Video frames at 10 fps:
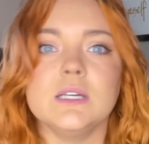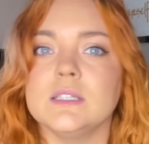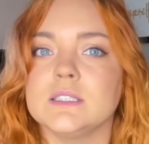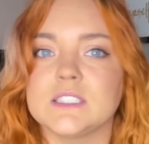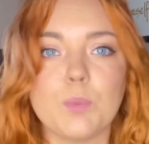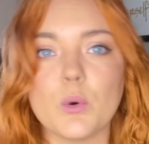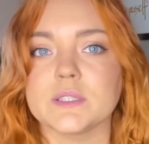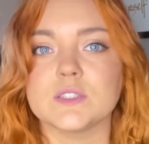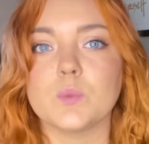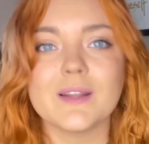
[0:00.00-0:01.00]

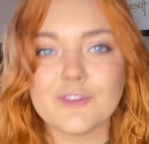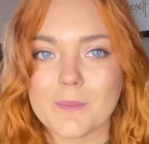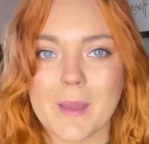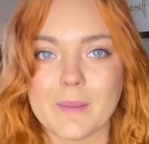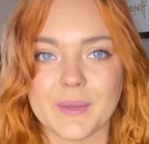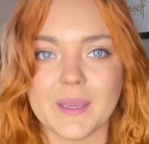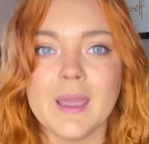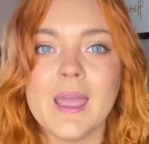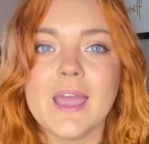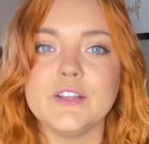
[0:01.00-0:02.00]
sports, whatever it might be,
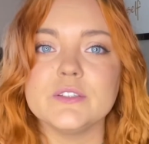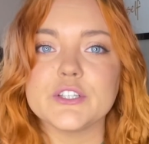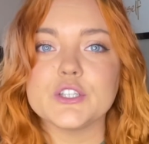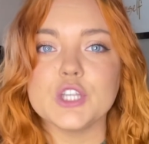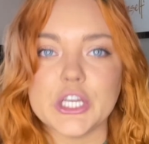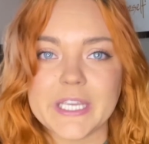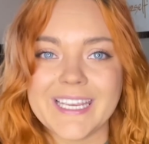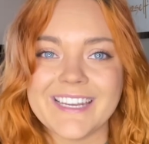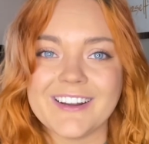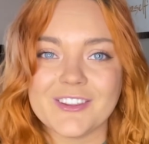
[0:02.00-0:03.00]
and you start
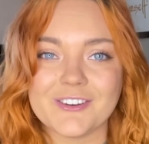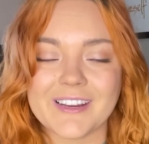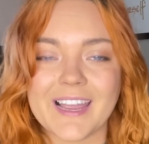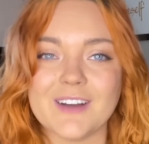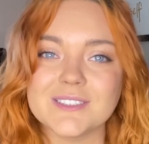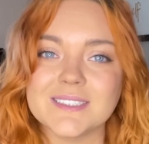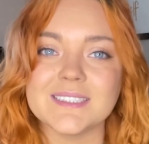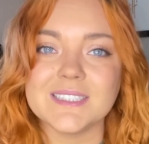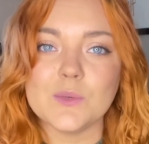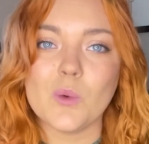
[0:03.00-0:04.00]
looking in other accounts to
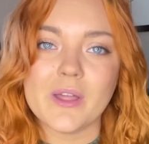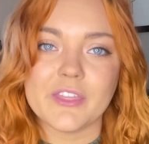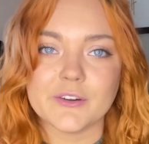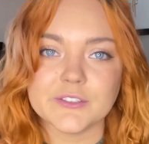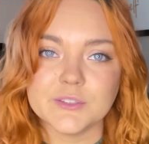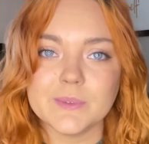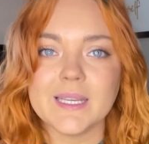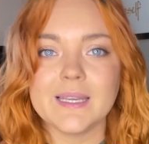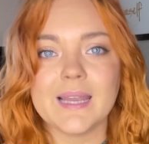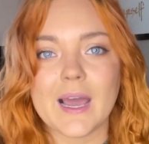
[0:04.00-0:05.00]
see what they're
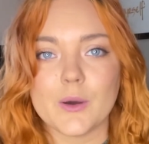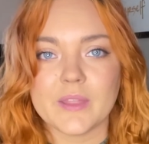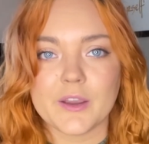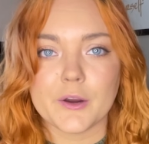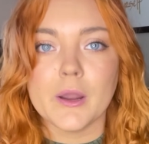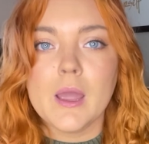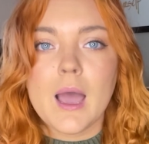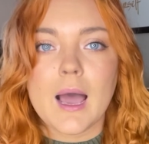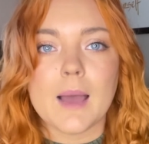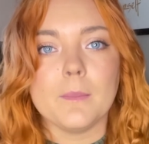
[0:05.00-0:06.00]
doing and how they're
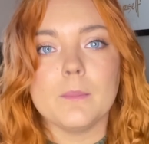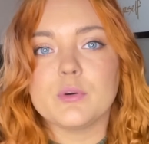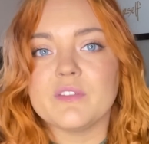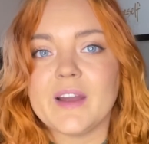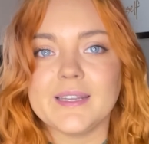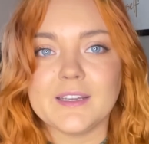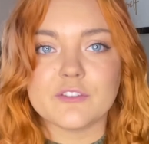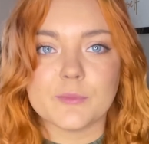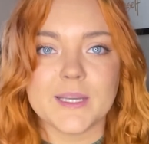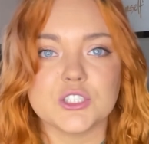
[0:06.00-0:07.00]
providing
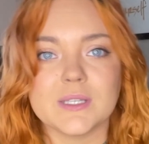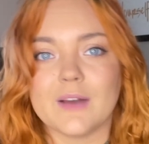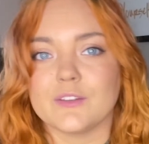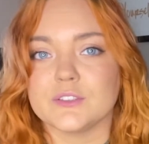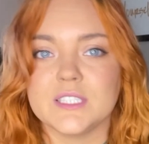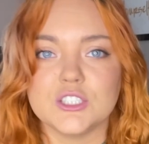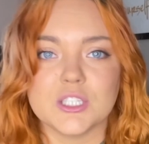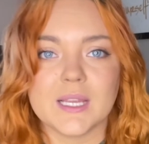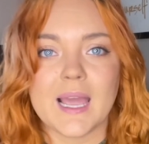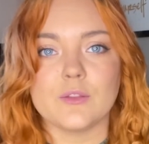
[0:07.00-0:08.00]
information, how they're
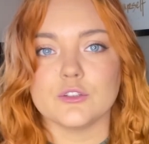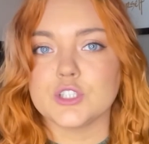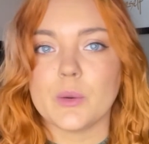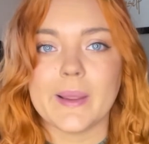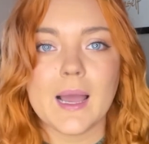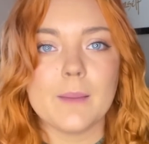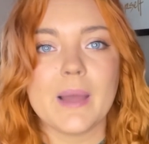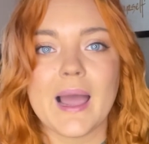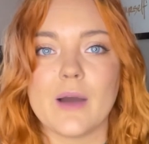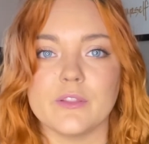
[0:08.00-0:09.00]
teaching, how they're showing up,
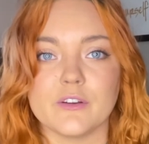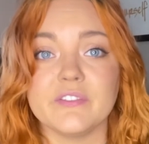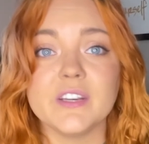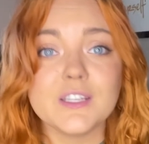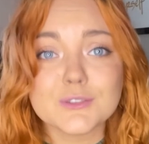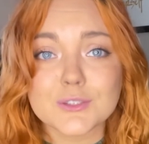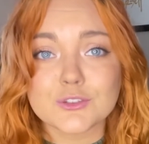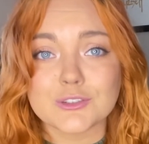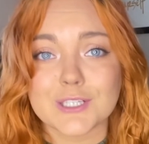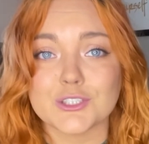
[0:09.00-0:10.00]
how their videos are
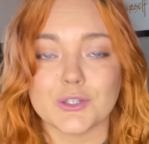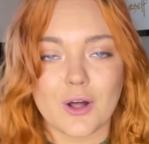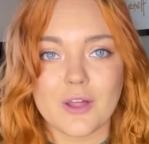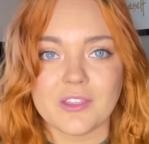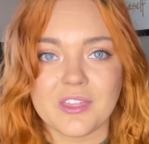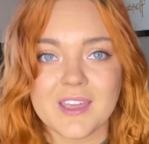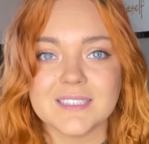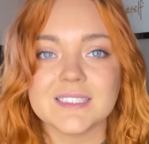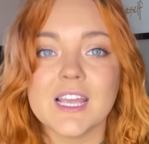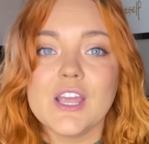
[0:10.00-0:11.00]
structured, all the
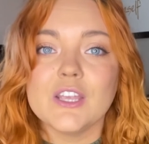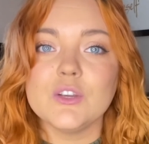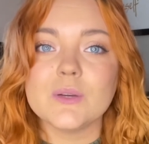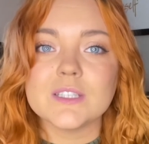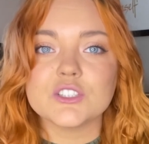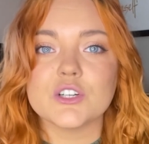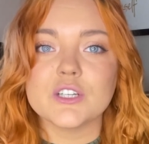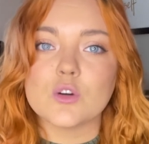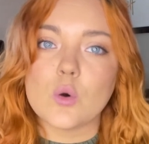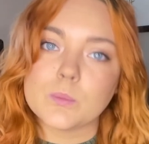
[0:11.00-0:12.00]
things, you can start
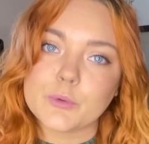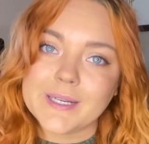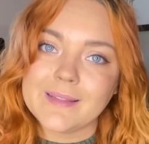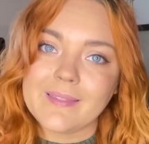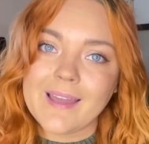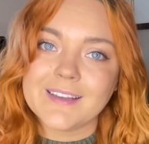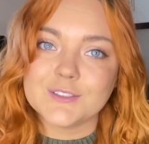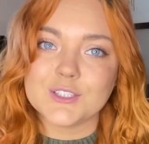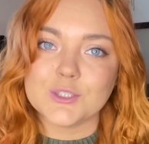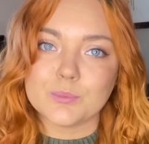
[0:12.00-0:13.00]
incorporating that
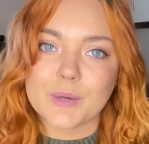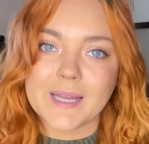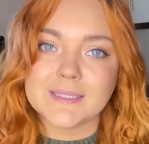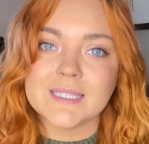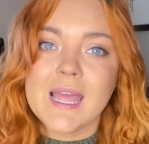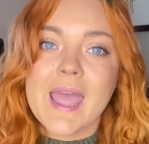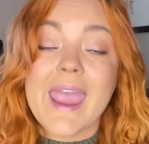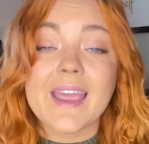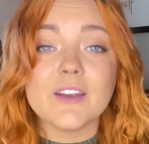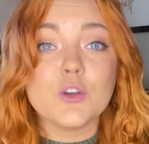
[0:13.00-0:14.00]
into your brand.
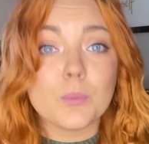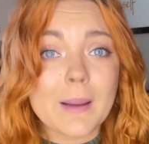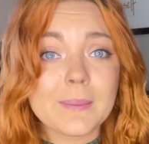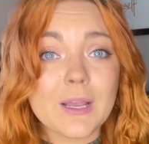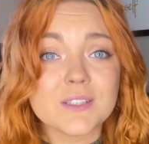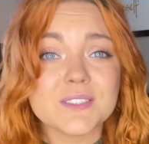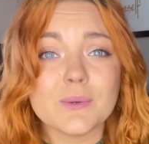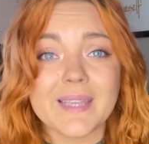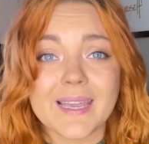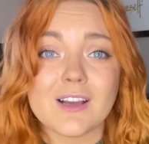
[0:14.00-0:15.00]
And you'll probably also
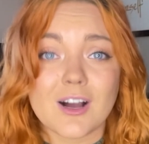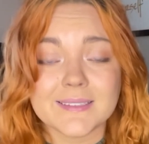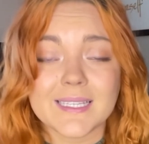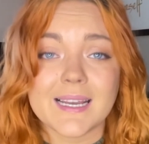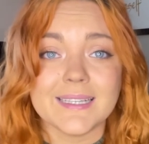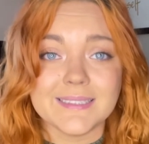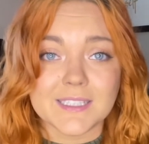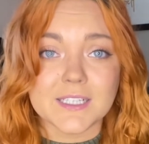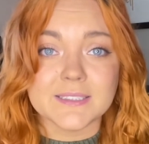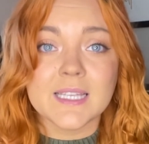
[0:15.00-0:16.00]
get content
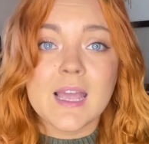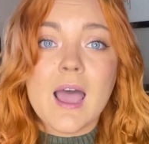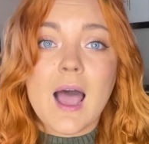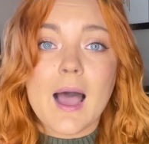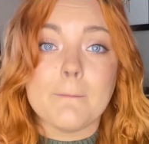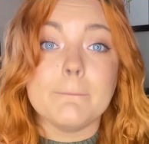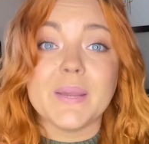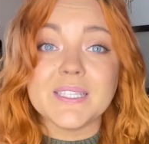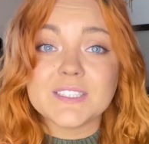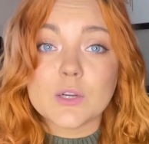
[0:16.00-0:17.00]
ideas
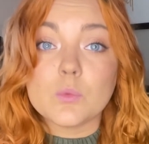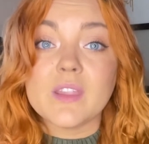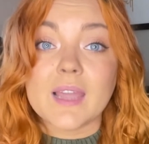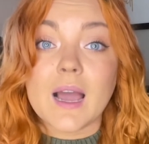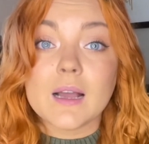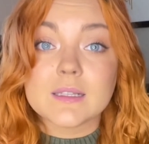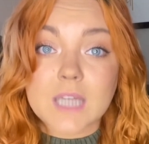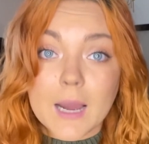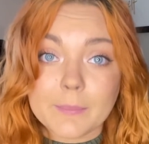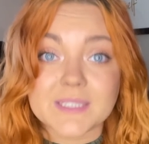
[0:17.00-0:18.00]
based on the
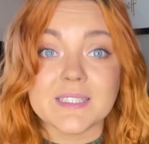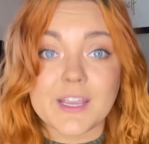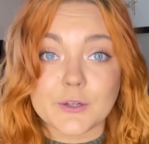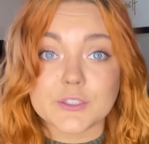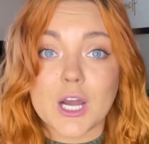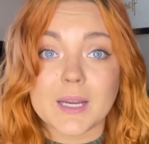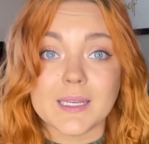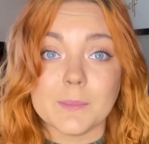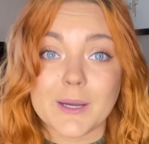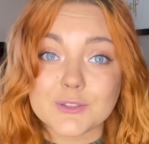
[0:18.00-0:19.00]
topics they're
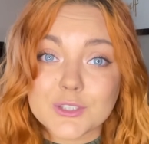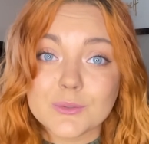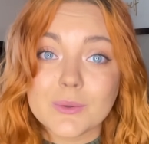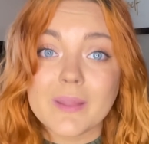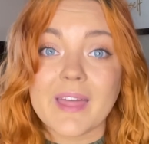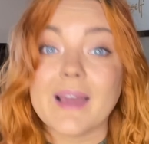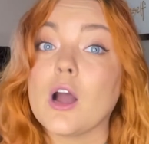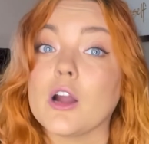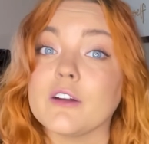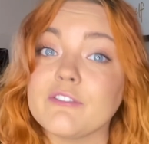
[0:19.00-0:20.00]
talking about too, that
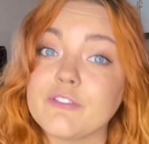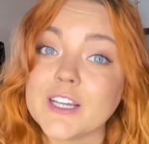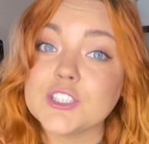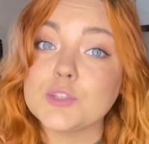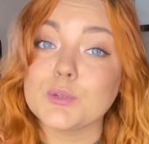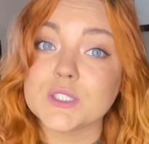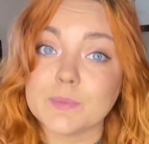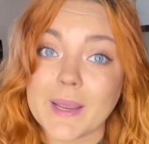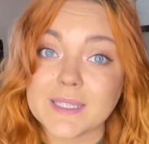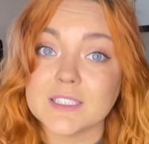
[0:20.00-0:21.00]
are a fresh
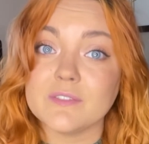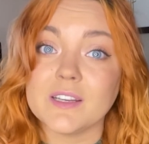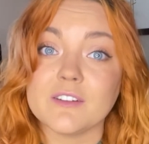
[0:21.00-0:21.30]
perspective and a